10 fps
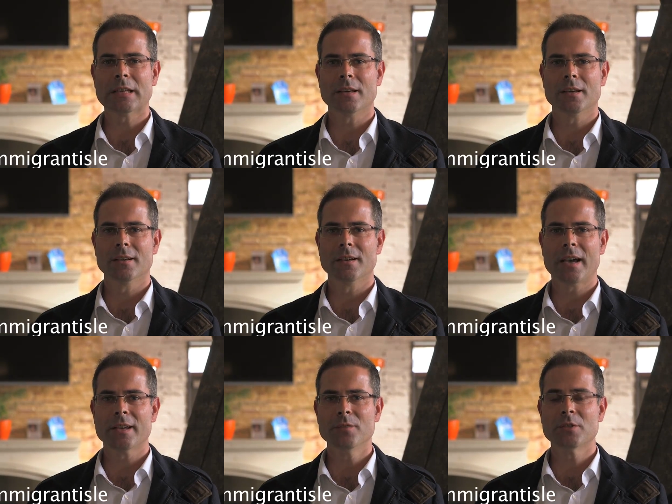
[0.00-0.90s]

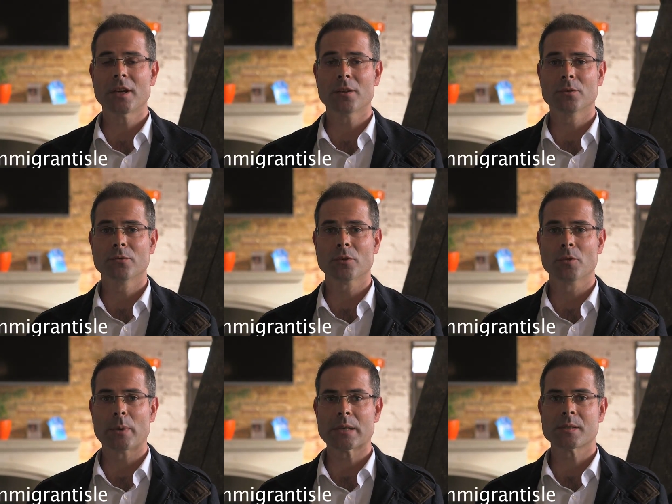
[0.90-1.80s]
I live in Ireland for the
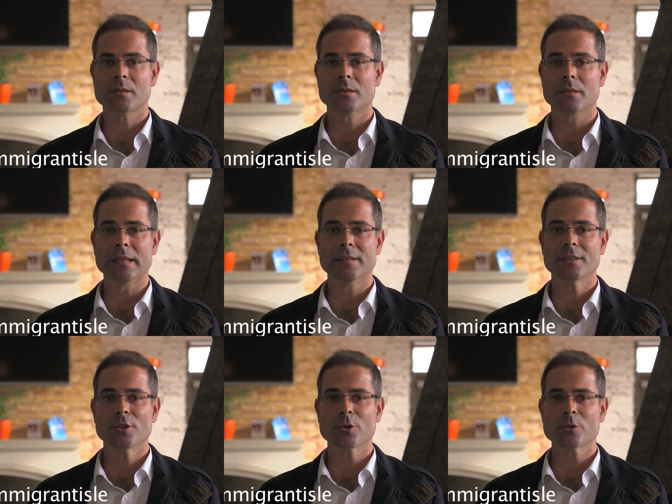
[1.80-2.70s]
past
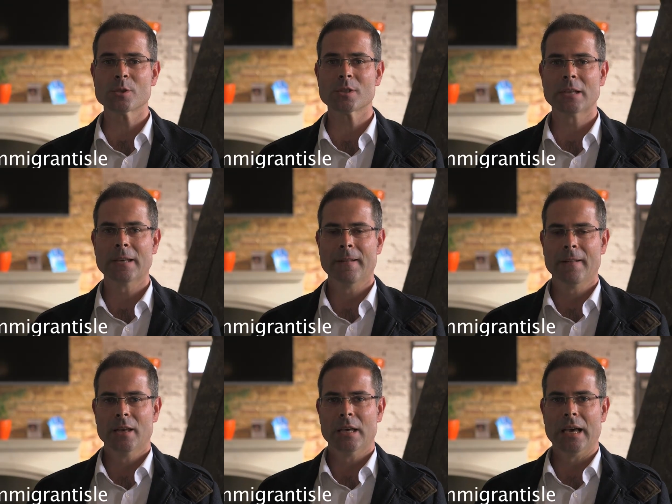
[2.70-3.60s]
18 years
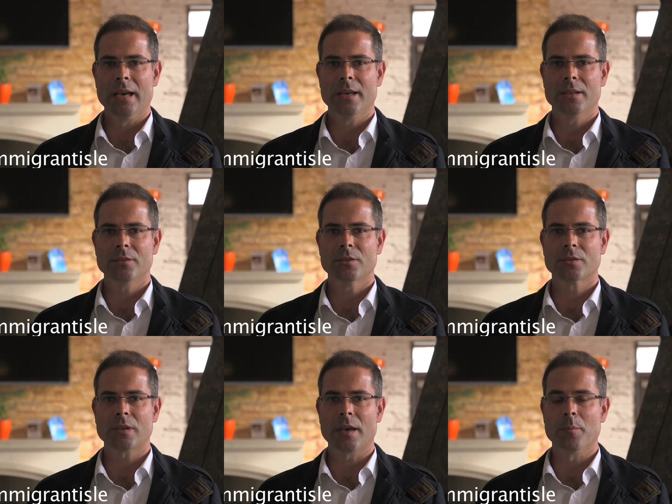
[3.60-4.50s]
and
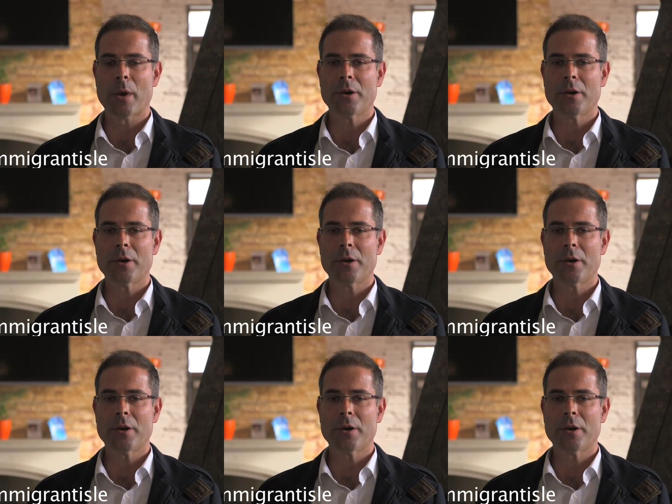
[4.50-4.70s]
I am